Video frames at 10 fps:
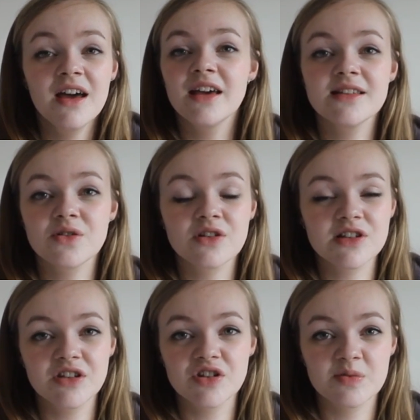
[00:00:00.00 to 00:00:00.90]
it's
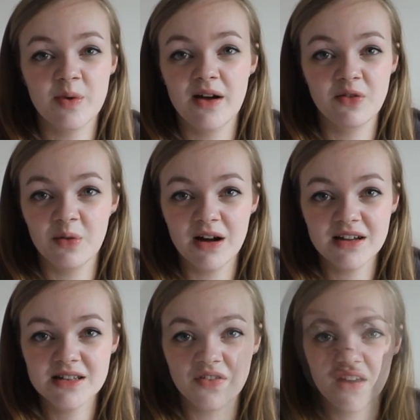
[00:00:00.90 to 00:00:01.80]
honestly just whatever
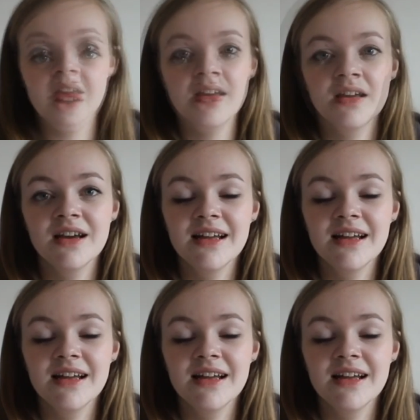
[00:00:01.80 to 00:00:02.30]
works for you.